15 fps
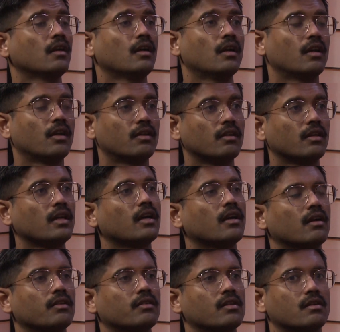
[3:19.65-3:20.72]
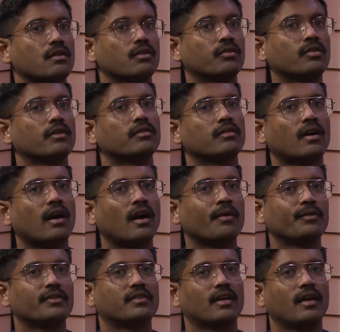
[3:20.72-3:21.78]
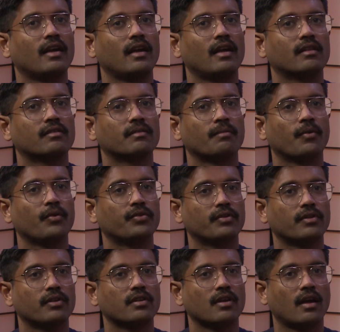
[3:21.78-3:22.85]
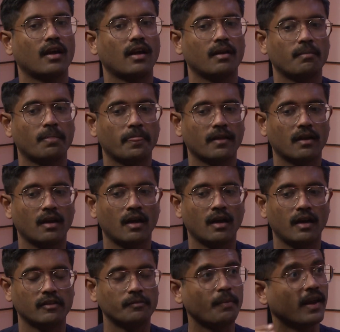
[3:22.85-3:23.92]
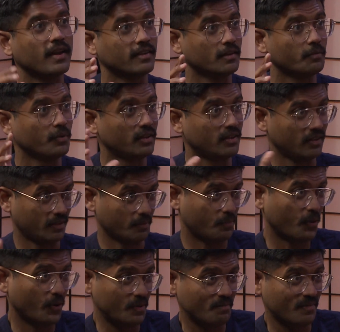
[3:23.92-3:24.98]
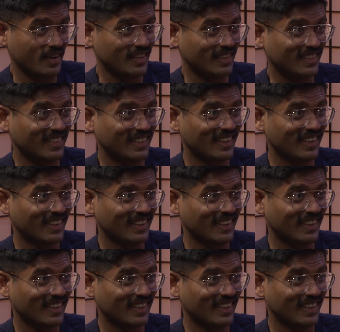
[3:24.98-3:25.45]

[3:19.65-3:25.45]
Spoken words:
Yeah, so it's, I would say it's most of the time it's painted with disappointment.